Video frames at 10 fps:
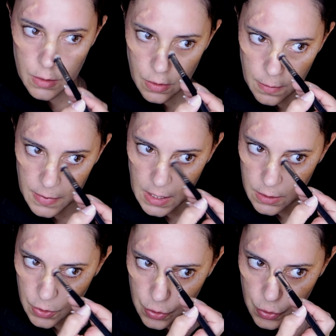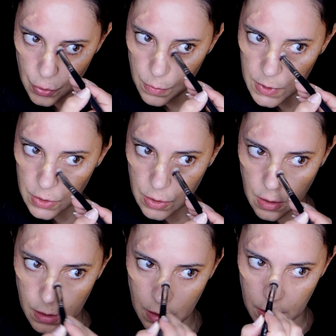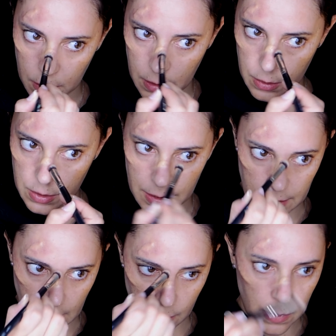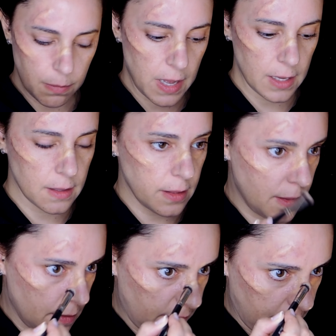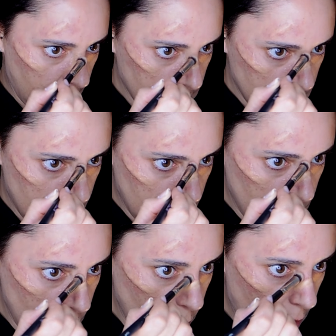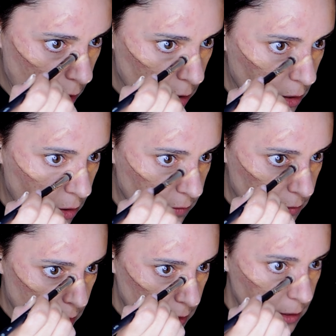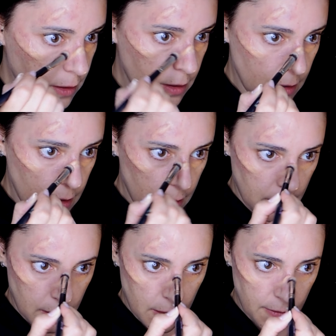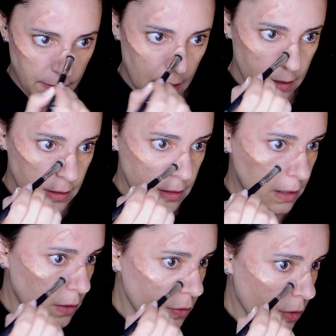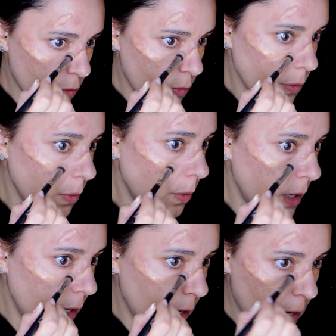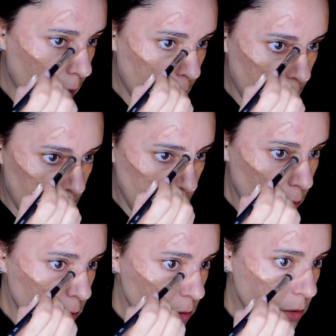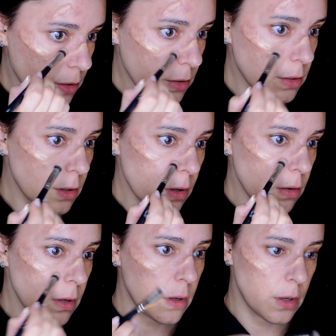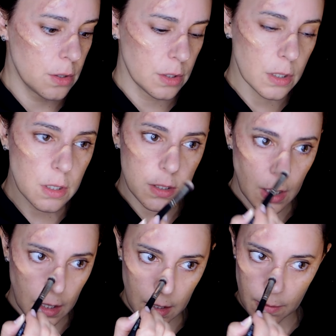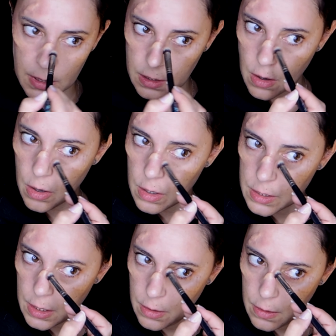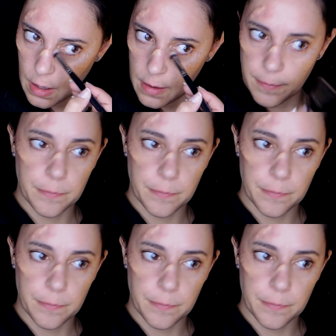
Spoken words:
Don't apply too much color, because that will make the effect that you are covering the effect that you don't really like how it looks. So just a tiny bit colors here and there.